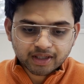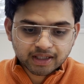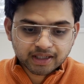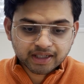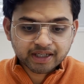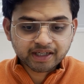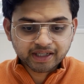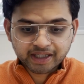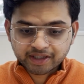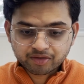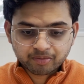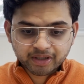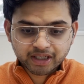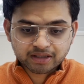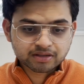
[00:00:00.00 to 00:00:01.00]
Creative
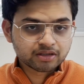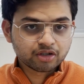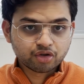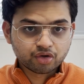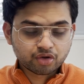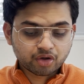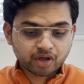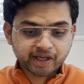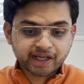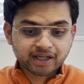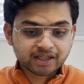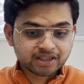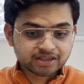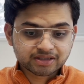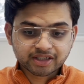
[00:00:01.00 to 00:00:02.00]
breaks, drawing,
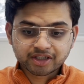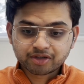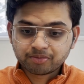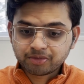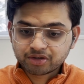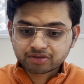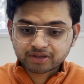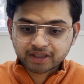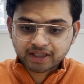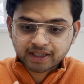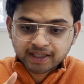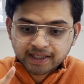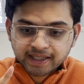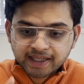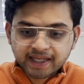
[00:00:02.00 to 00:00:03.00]
listening to music,
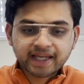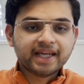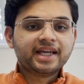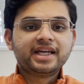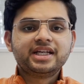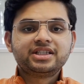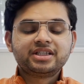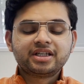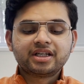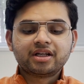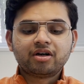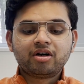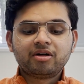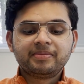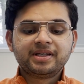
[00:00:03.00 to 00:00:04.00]
engaging in a
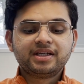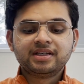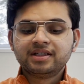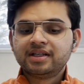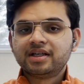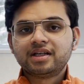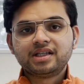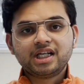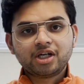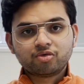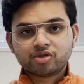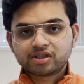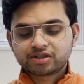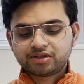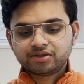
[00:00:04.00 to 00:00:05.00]
hobby, that
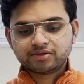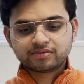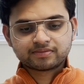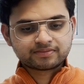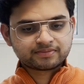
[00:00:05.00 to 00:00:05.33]
works too.